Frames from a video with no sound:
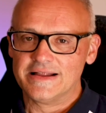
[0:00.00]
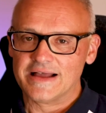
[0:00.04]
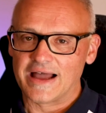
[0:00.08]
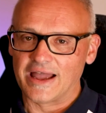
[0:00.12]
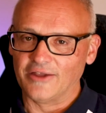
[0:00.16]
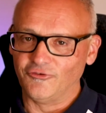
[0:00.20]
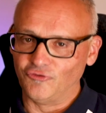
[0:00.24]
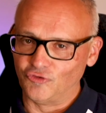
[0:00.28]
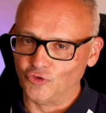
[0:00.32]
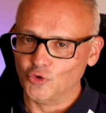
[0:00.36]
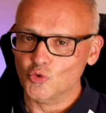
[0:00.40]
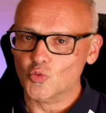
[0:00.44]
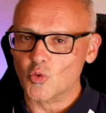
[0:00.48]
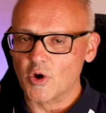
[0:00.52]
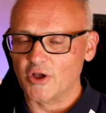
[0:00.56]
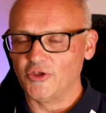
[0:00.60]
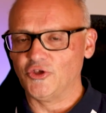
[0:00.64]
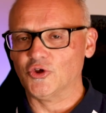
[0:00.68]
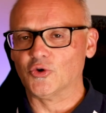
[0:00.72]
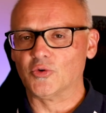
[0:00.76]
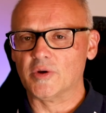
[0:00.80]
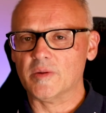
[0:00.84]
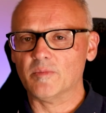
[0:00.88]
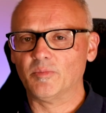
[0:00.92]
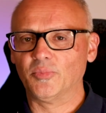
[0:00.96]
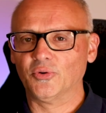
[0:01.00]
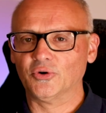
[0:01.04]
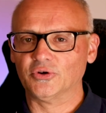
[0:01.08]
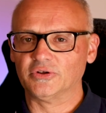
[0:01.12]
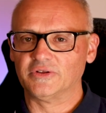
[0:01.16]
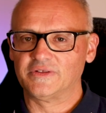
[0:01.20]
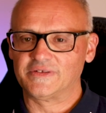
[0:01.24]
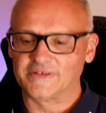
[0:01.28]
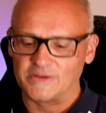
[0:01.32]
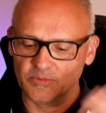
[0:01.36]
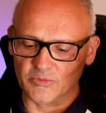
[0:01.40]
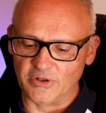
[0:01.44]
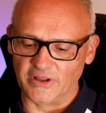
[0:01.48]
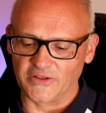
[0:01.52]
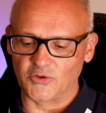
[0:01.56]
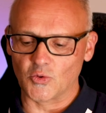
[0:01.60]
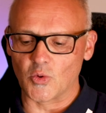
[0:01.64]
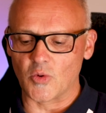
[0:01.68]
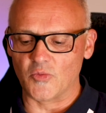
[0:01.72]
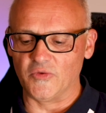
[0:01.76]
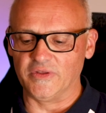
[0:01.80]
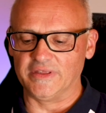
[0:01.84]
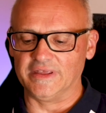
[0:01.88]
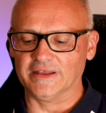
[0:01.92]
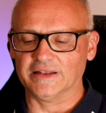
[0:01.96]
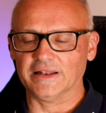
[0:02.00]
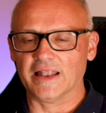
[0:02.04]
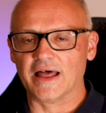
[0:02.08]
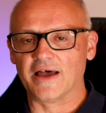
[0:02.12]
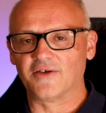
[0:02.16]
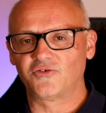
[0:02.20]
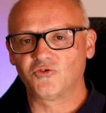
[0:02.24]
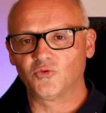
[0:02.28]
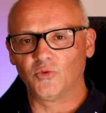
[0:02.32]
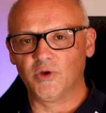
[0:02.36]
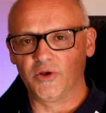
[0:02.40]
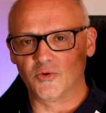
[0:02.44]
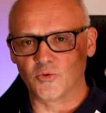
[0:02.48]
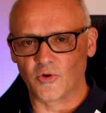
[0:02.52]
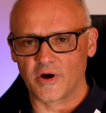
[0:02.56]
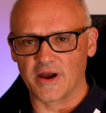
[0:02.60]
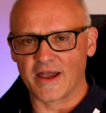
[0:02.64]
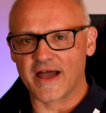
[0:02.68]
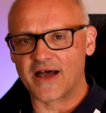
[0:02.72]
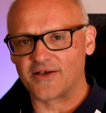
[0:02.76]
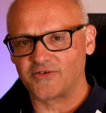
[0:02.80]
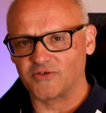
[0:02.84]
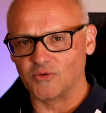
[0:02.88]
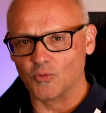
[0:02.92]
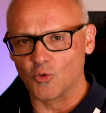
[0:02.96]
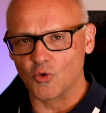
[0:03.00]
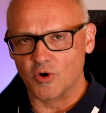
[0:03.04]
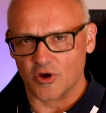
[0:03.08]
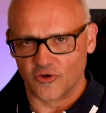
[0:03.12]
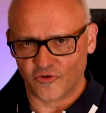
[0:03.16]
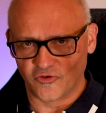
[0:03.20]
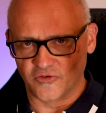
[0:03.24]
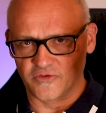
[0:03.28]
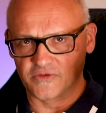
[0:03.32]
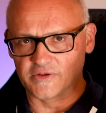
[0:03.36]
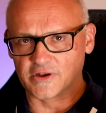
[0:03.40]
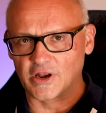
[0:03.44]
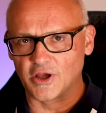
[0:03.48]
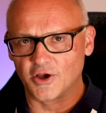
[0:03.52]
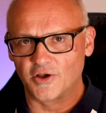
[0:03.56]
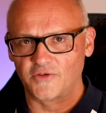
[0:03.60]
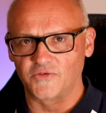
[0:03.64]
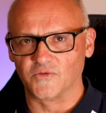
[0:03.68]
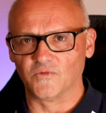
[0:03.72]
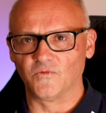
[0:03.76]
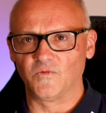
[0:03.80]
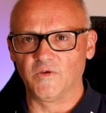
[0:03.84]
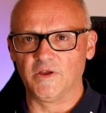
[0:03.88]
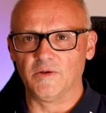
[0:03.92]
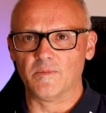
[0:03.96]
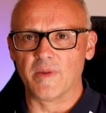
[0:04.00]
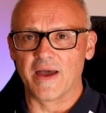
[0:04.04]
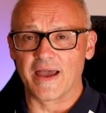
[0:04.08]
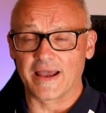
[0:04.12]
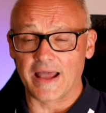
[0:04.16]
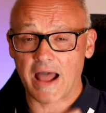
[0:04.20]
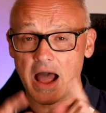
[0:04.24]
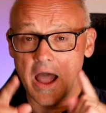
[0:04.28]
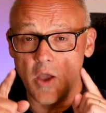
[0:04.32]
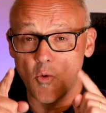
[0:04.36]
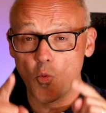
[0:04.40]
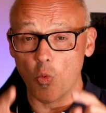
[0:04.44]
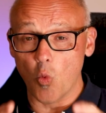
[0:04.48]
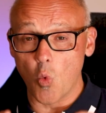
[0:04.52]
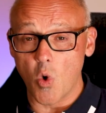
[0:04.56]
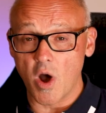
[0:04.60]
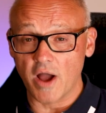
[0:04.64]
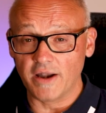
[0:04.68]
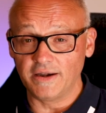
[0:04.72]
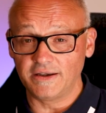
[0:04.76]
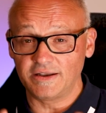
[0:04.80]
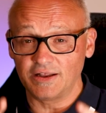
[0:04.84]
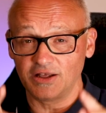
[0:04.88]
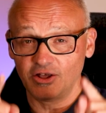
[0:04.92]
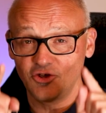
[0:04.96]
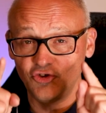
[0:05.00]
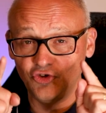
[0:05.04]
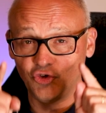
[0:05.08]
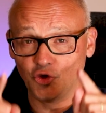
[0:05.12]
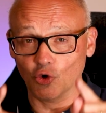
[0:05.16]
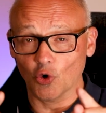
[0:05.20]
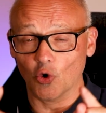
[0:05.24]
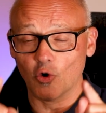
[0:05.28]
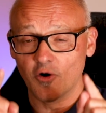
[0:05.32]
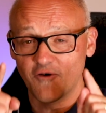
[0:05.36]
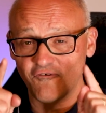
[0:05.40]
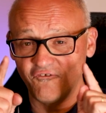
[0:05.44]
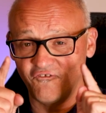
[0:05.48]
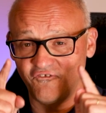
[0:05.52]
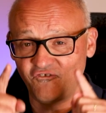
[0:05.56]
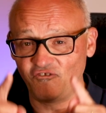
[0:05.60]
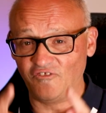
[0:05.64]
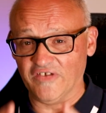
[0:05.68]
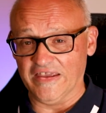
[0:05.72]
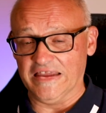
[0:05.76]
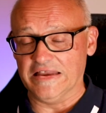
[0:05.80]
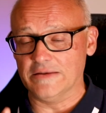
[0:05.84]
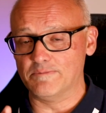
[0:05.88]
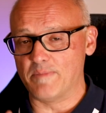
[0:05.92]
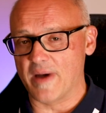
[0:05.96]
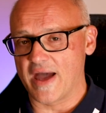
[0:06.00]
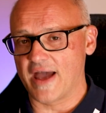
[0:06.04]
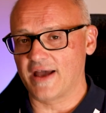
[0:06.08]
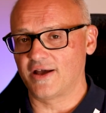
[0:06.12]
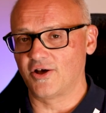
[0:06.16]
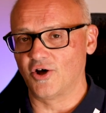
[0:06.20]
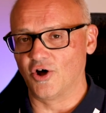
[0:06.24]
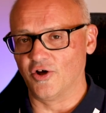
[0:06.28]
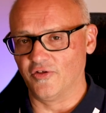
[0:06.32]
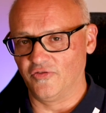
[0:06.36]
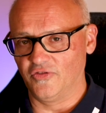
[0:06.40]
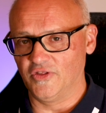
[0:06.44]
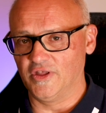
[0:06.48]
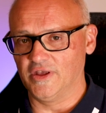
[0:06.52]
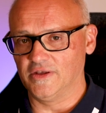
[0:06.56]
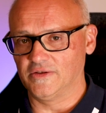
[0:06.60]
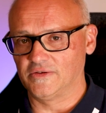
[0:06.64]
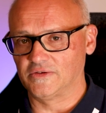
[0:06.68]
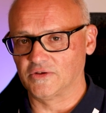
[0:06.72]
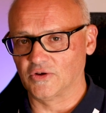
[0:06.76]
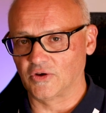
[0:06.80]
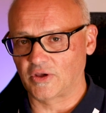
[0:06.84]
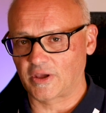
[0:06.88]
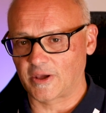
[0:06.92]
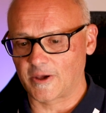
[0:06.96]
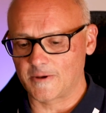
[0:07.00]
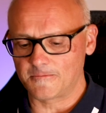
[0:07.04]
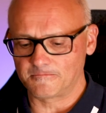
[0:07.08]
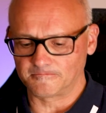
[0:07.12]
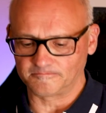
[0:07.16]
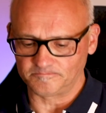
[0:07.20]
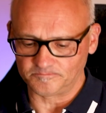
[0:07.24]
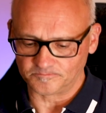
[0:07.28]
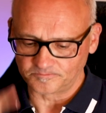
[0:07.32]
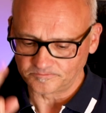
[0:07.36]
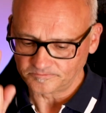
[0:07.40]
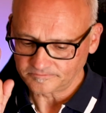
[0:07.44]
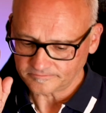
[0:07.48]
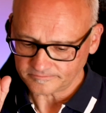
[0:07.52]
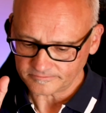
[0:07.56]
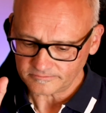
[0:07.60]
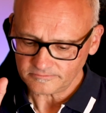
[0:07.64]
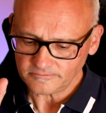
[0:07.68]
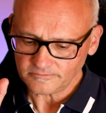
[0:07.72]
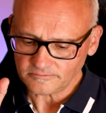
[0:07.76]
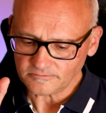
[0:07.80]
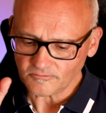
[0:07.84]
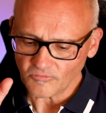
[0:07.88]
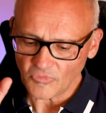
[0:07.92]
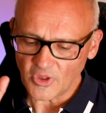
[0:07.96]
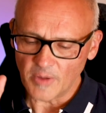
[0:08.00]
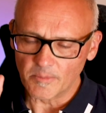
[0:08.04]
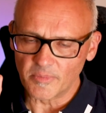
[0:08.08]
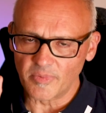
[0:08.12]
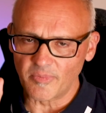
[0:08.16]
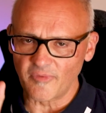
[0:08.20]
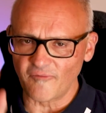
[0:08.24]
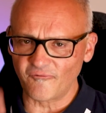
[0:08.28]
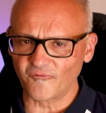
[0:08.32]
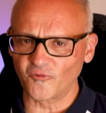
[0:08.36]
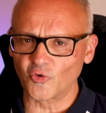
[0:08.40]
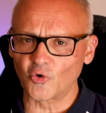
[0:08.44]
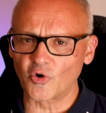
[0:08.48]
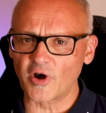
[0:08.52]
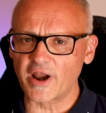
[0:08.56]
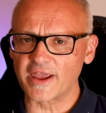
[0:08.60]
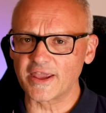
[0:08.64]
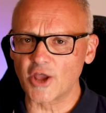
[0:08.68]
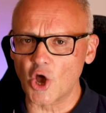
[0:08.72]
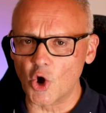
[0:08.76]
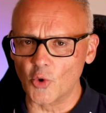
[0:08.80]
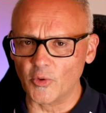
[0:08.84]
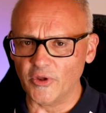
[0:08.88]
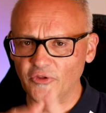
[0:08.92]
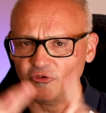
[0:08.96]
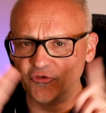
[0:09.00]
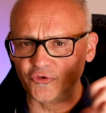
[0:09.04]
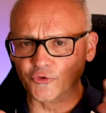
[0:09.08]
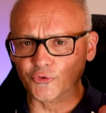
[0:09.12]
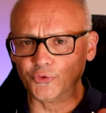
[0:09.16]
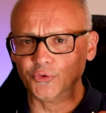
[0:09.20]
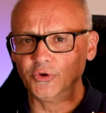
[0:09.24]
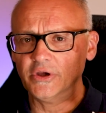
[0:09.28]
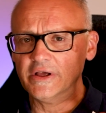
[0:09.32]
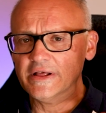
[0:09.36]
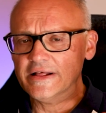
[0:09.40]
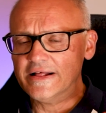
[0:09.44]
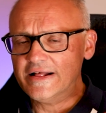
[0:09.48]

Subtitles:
I do want your input, similar to what we did last week where I asked some questions and I got some feedback. I want your feedback on this, okay? Before I go into